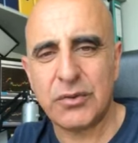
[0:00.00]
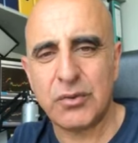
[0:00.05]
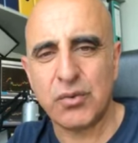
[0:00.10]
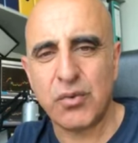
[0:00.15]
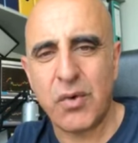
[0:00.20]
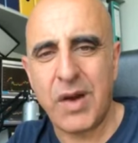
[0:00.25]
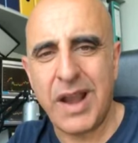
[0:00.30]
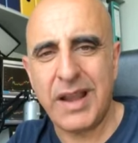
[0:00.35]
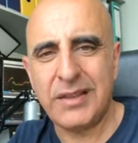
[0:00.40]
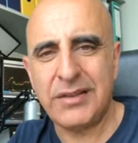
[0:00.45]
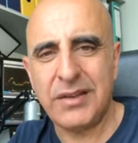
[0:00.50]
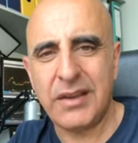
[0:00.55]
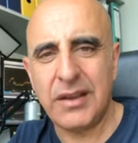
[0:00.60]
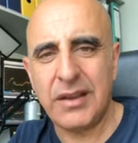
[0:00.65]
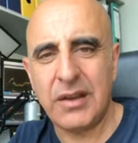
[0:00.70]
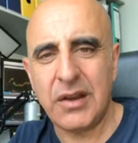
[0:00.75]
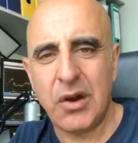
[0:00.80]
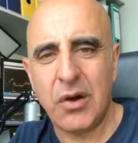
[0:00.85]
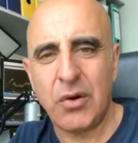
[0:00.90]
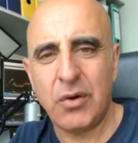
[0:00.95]

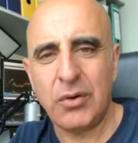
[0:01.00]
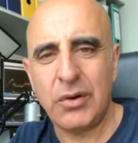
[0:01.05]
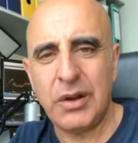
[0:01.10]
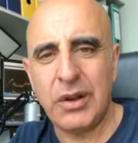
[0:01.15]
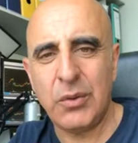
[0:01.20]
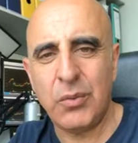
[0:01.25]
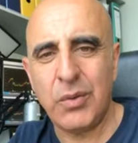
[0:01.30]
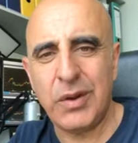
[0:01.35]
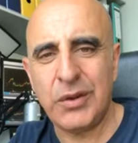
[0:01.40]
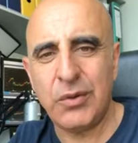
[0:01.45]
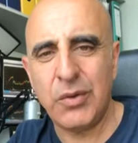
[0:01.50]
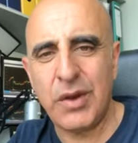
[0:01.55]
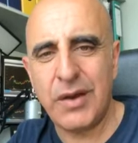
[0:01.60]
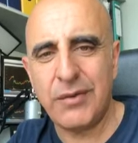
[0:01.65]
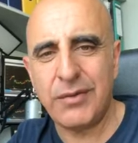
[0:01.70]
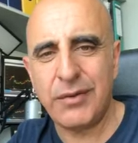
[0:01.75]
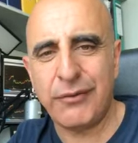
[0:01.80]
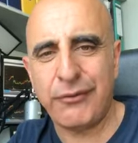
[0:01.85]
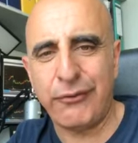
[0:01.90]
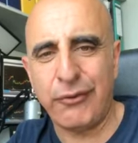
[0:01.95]
writing only when you have
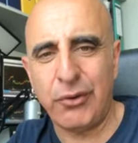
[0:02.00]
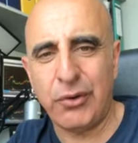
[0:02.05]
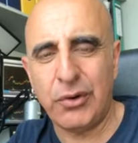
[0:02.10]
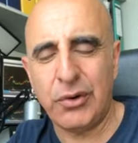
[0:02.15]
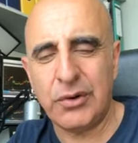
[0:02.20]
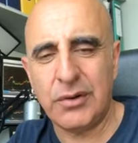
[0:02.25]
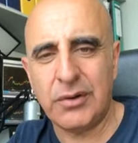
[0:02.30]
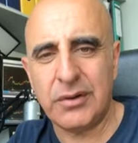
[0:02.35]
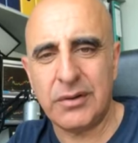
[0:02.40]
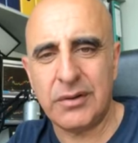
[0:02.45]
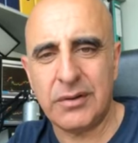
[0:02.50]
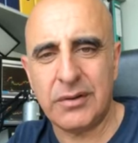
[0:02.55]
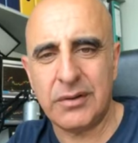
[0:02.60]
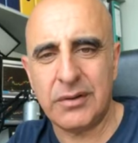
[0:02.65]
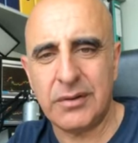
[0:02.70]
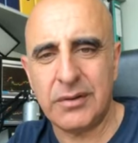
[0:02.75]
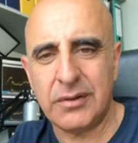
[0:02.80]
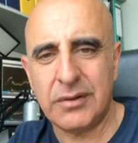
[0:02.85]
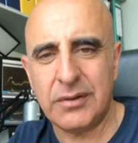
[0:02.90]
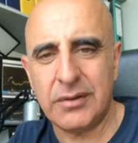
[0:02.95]
the full
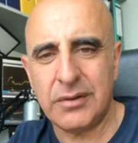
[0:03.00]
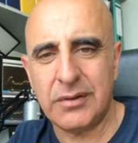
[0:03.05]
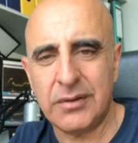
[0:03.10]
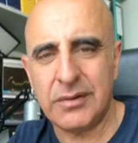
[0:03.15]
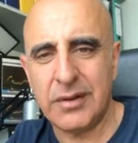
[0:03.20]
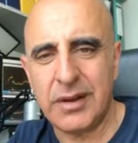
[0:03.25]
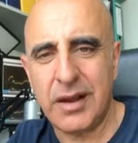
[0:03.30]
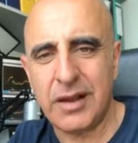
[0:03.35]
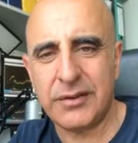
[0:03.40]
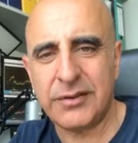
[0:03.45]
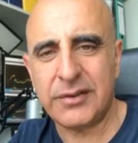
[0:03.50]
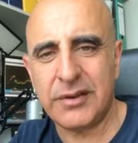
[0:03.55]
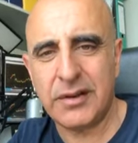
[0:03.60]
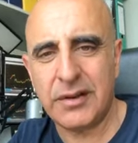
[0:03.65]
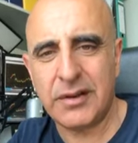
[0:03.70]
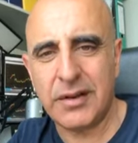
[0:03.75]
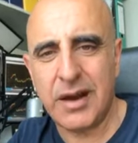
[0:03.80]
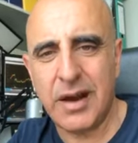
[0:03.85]
answer.